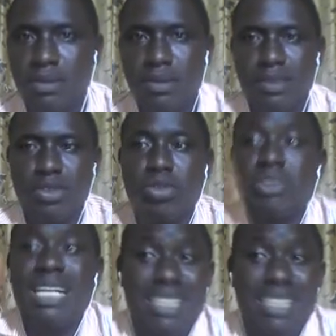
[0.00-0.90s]
Though there are
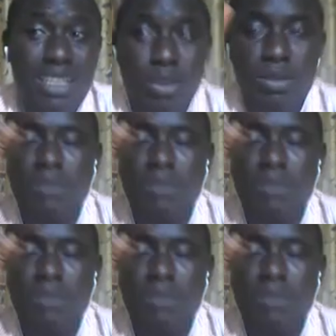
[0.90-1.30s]
three ways.